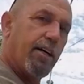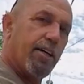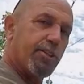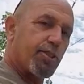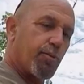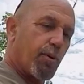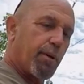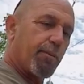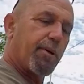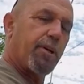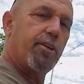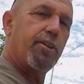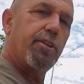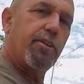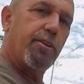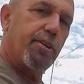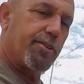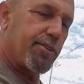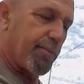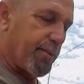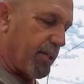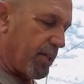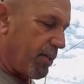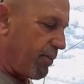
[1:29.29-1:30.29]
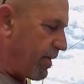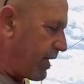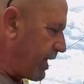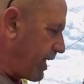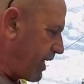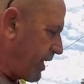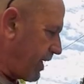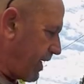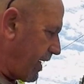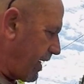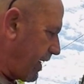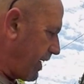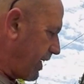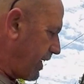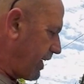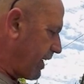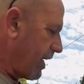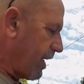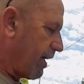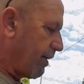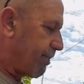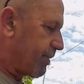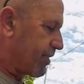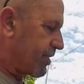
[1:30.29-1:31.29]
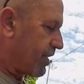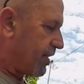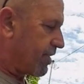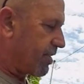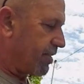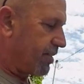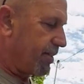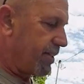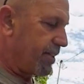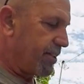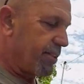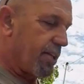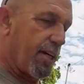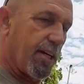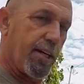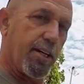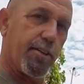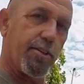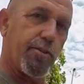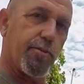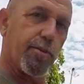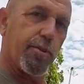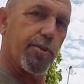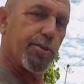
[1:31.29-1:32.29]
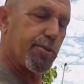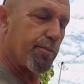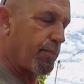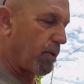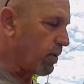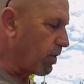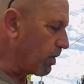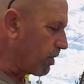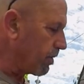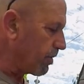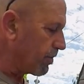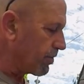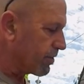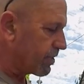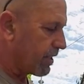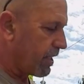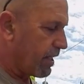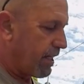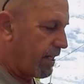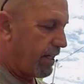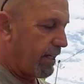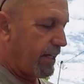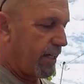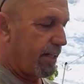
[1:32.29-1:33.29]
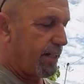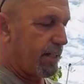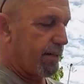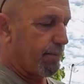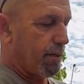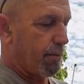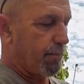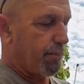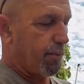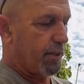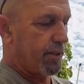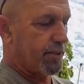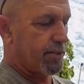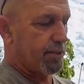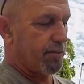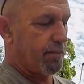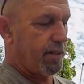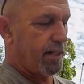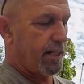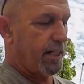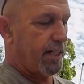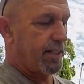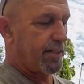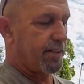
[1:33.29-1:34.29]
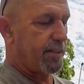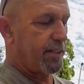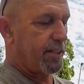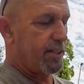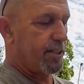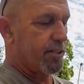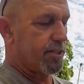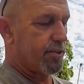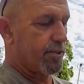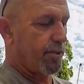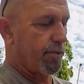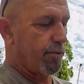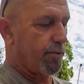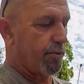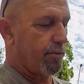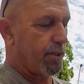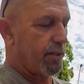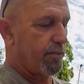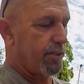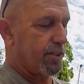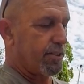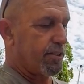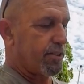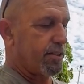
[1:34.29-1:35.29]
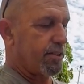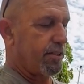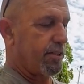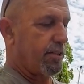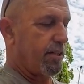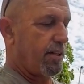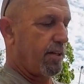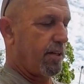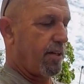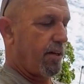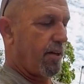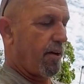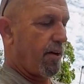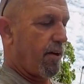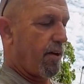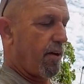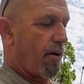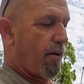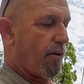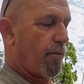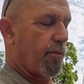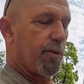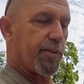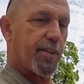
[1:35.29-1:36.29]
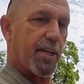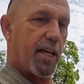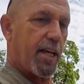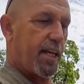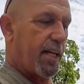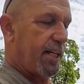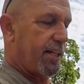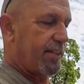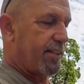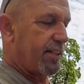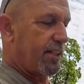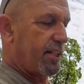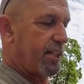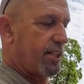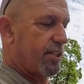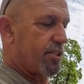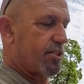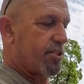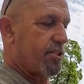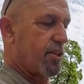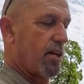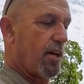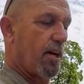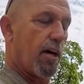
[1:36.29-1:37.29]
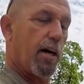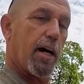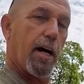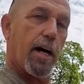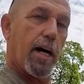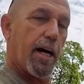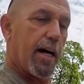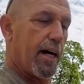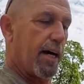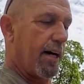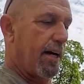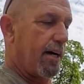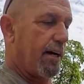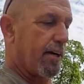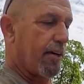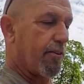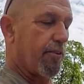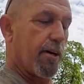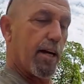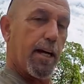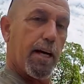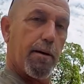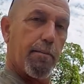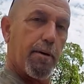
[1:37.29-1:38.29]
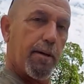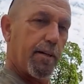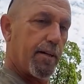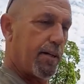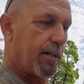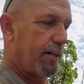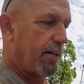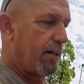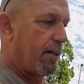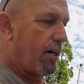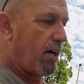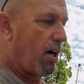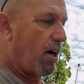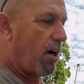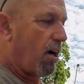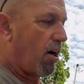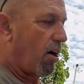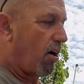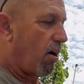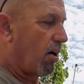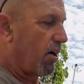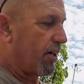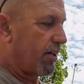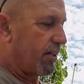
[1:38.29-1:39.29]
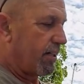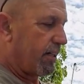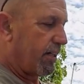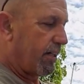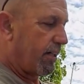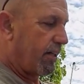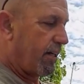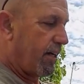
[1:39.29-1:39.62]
So what I'm going to do is I'm going to go ahead and position this, drill some holes, and then I'm going to put some eighth inch rivets with an eighth inch uh, grab on.